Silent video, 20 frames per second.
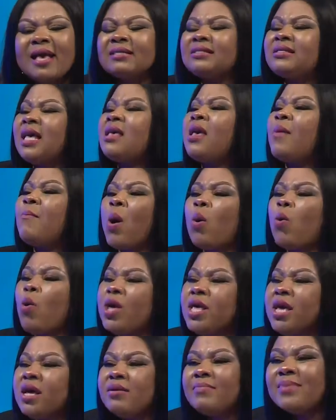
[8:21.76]
say ye beko
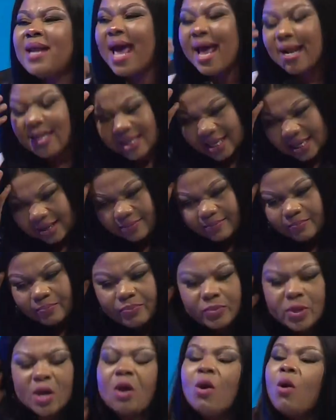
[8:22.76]
ye nim na edin.
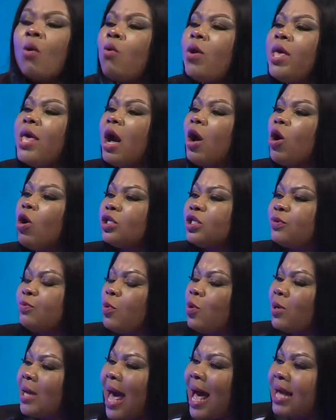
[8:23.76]
We are
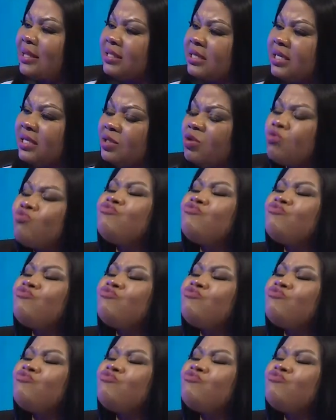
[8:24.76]
gospel artists.